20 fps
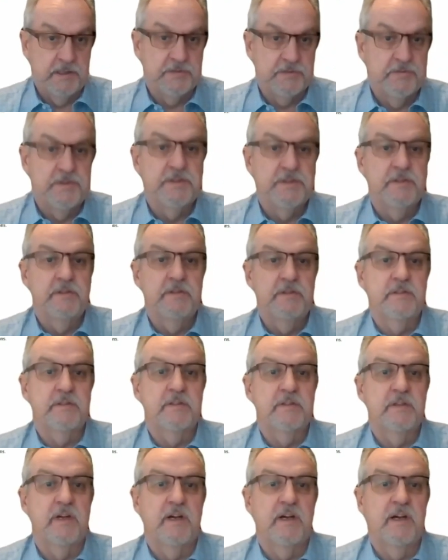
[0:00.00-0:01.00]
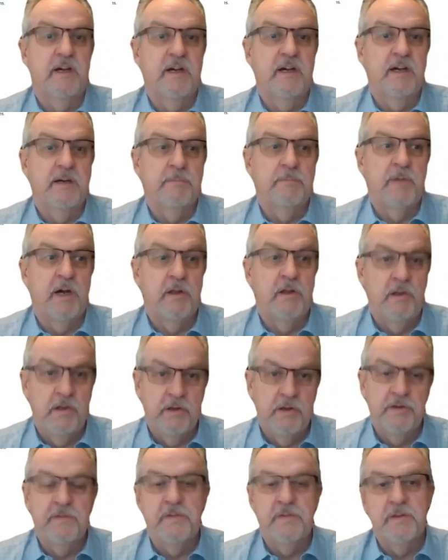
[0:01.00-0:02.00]
electricians. Um, a
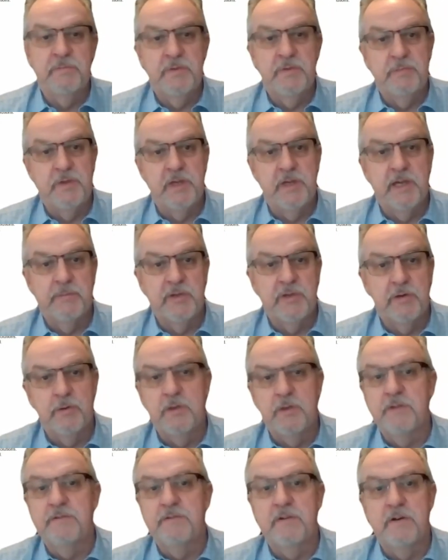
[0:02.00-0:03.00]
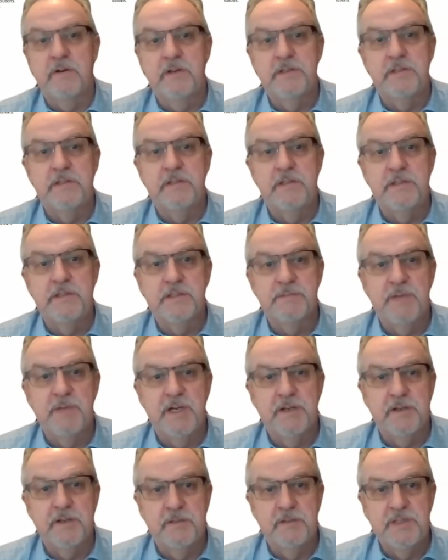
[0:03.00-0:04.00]
lot of them are becoming qualified in, in
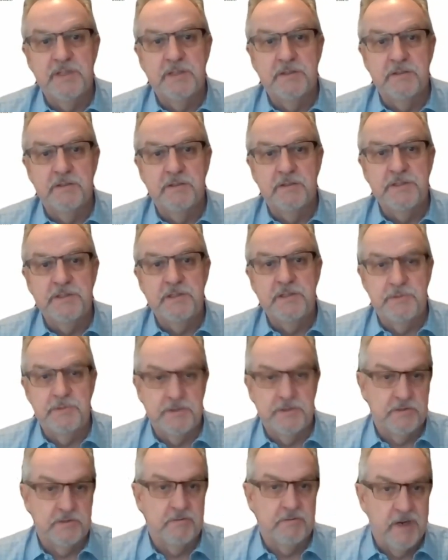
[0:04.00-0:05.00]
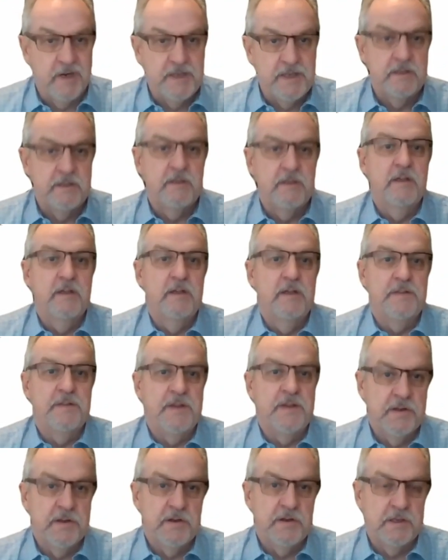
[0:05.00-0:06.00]
smart home technology, which is great.
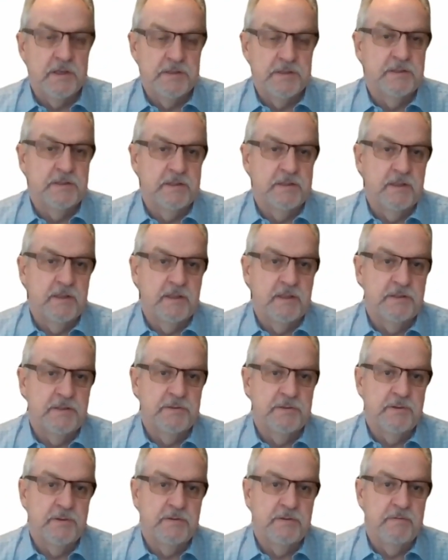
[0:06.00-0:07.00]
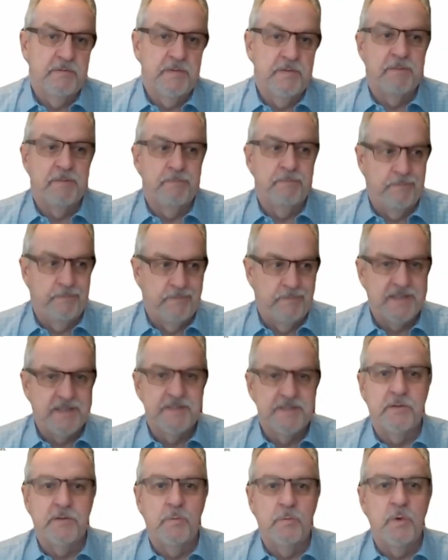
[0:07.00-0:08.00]
They're the guys that are, are doing the
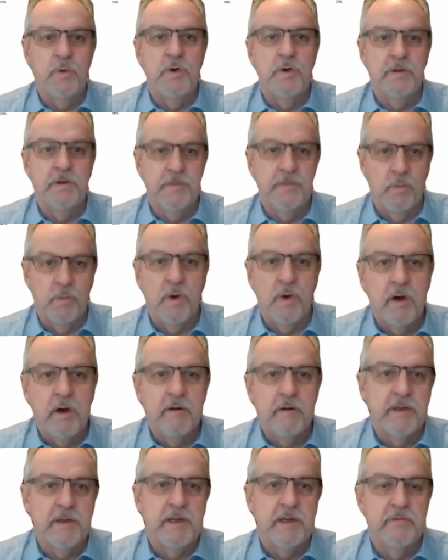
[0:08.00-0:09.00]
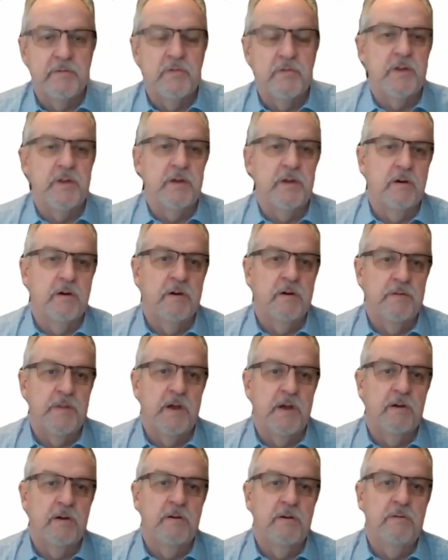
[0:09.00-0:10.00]
basic work, the wiring and everything on the
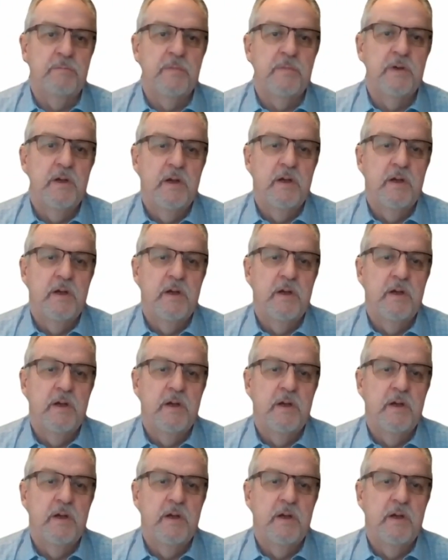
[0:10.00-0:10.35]
home.